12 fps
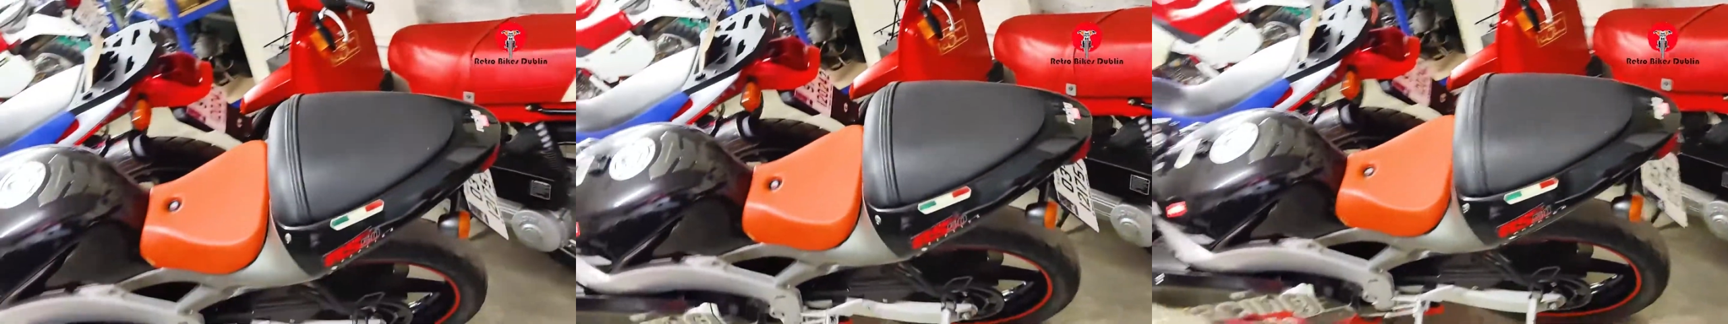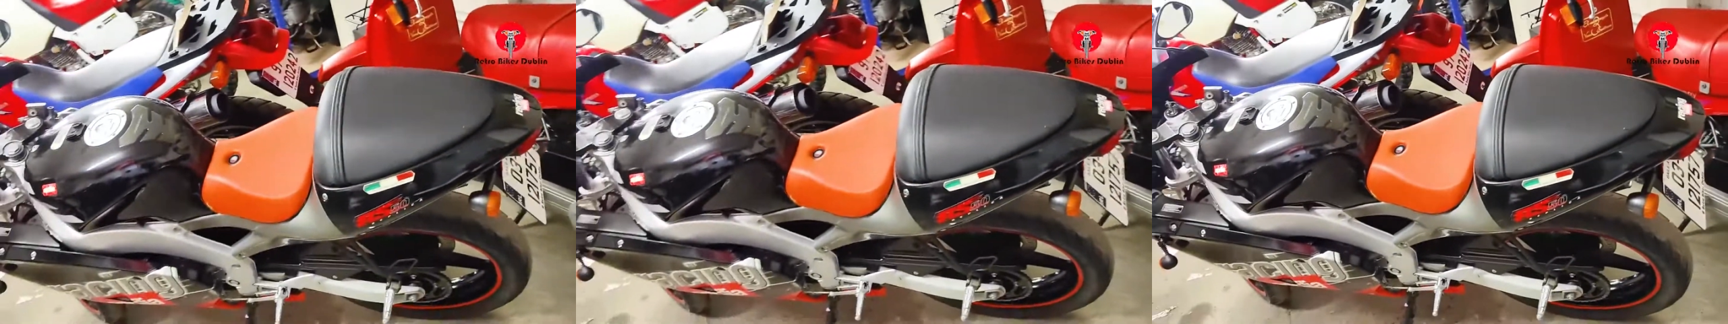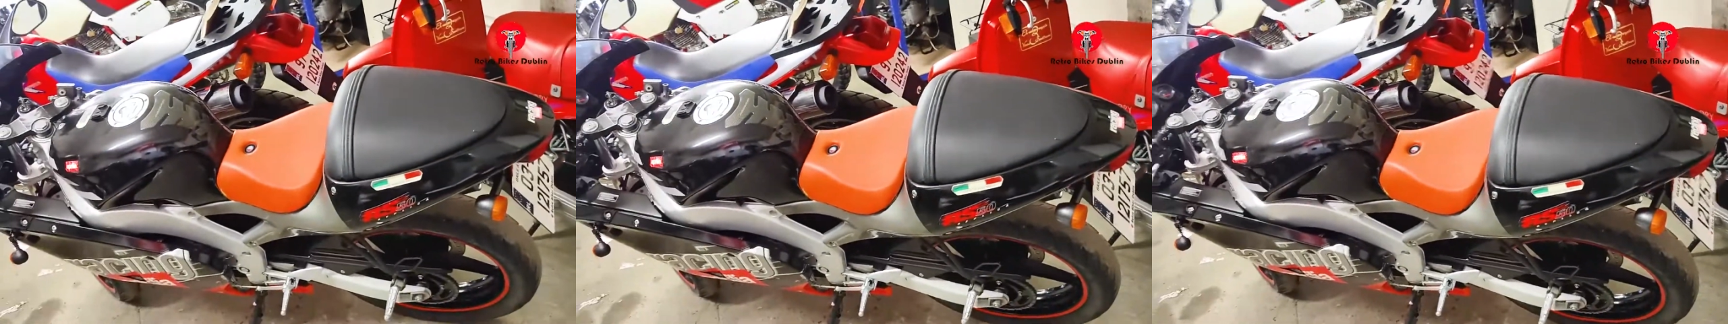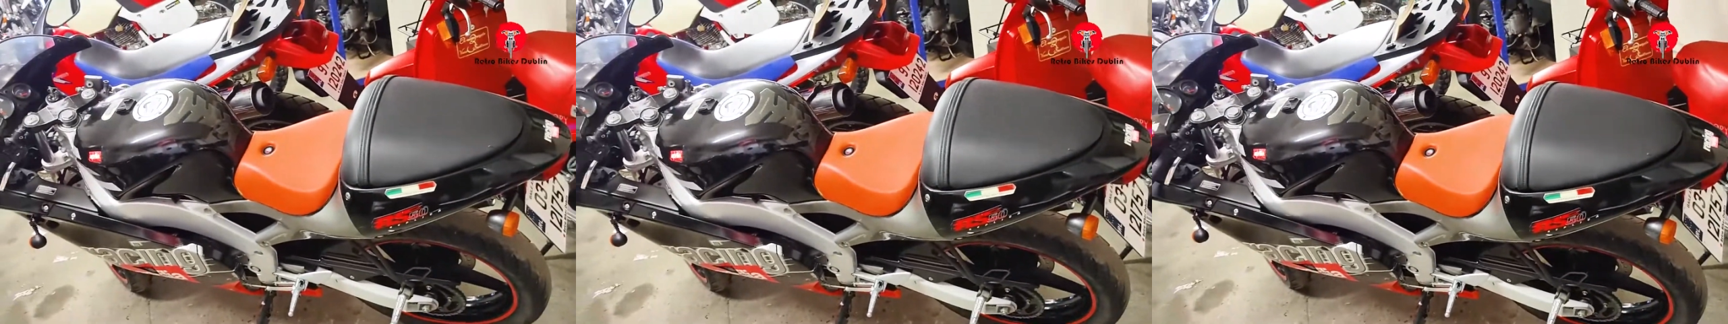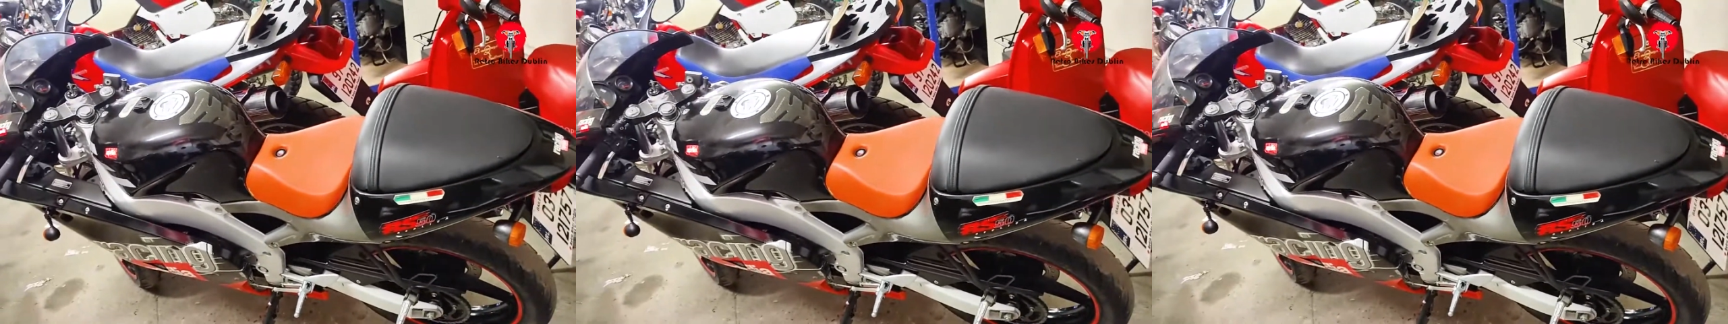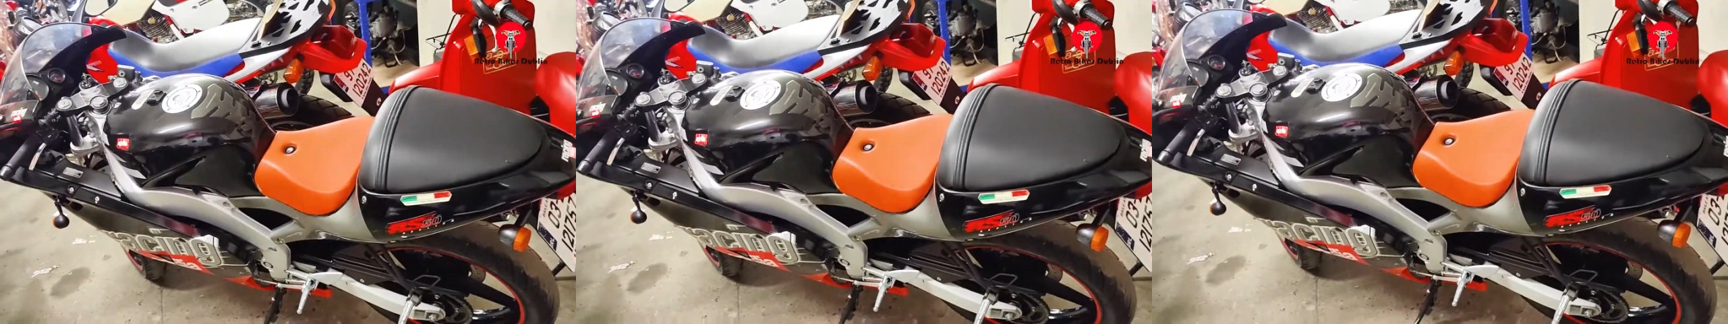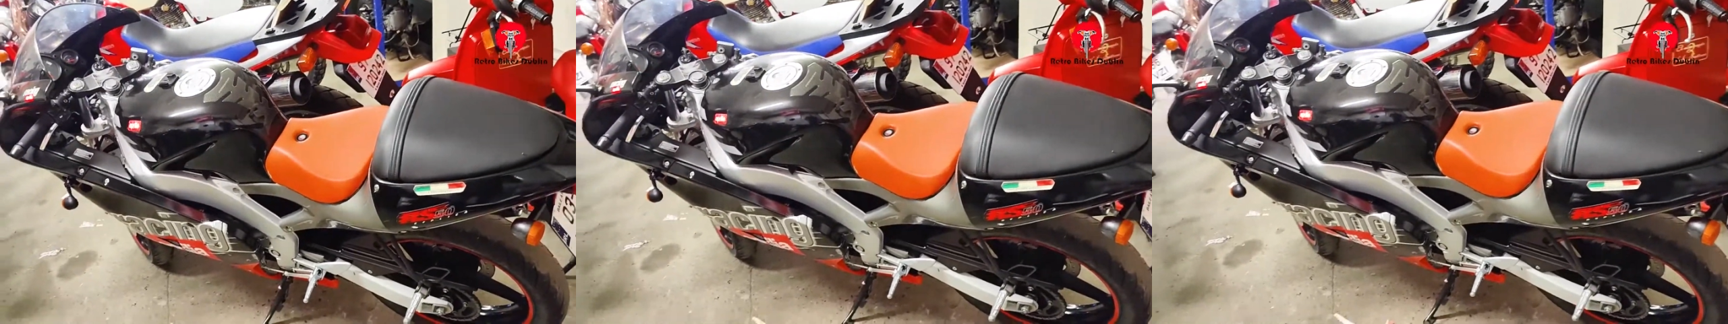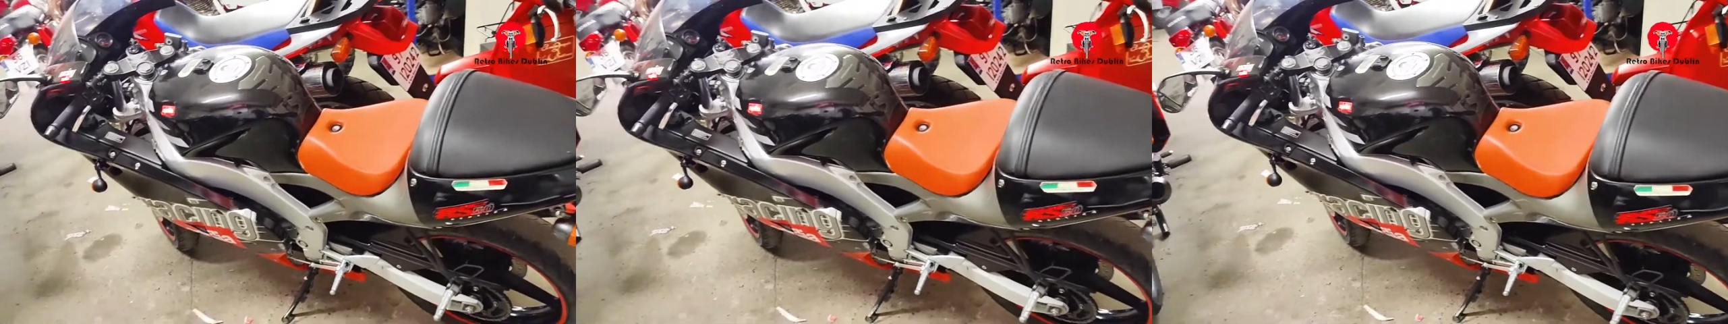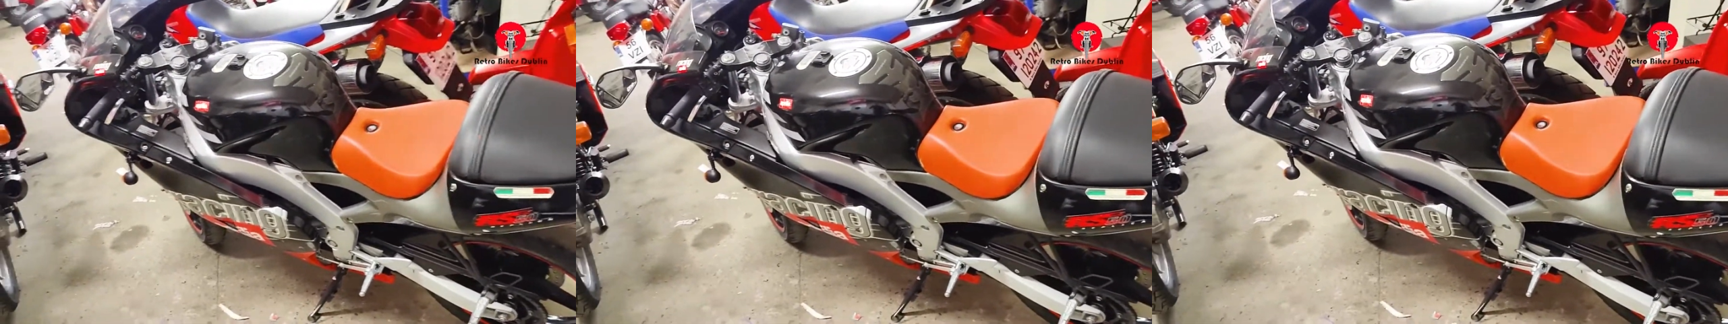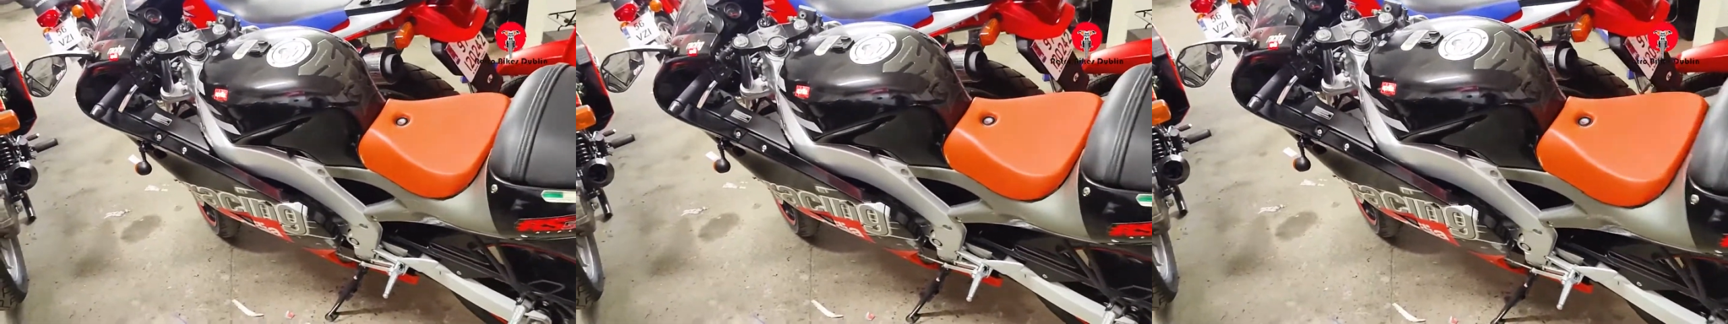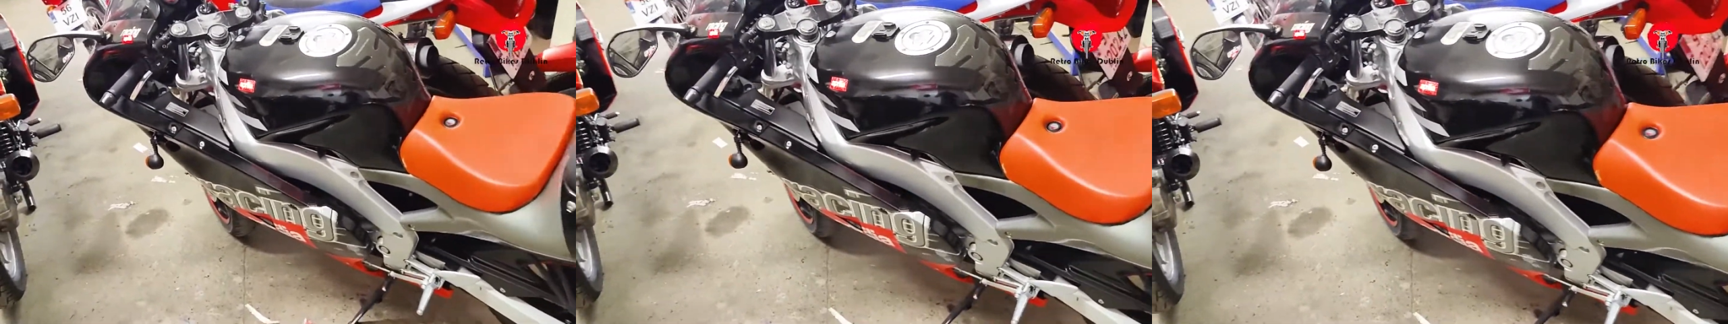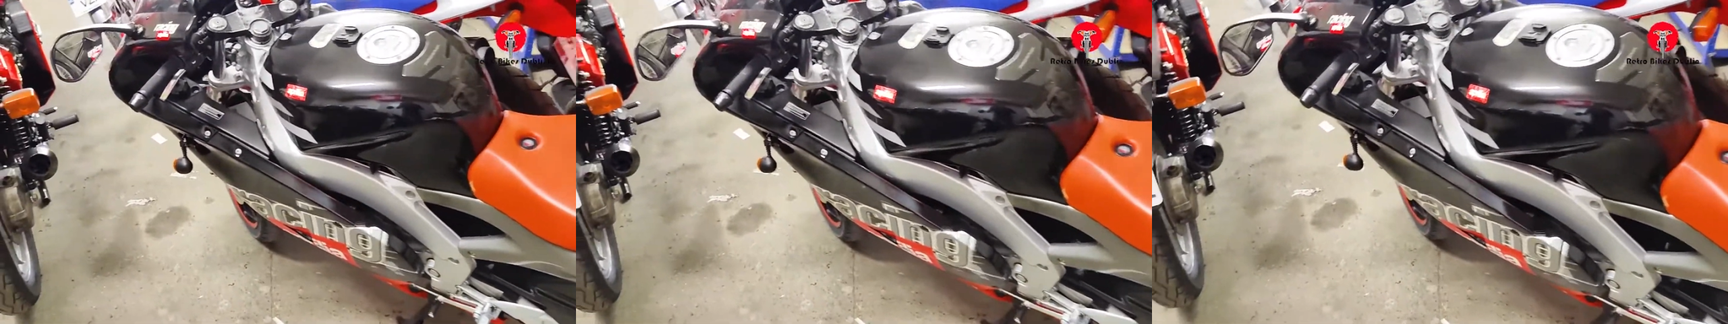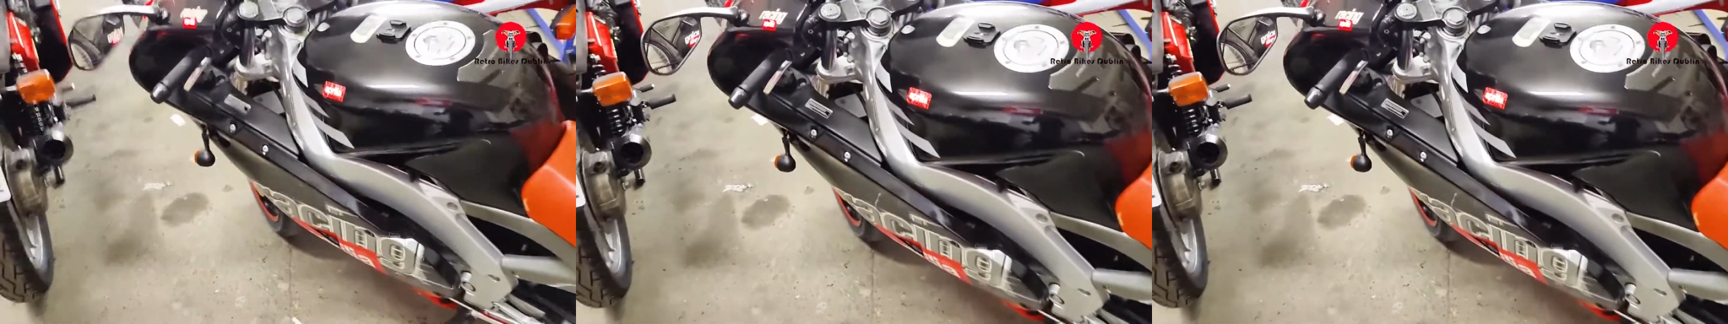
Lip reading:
(no speaker visible)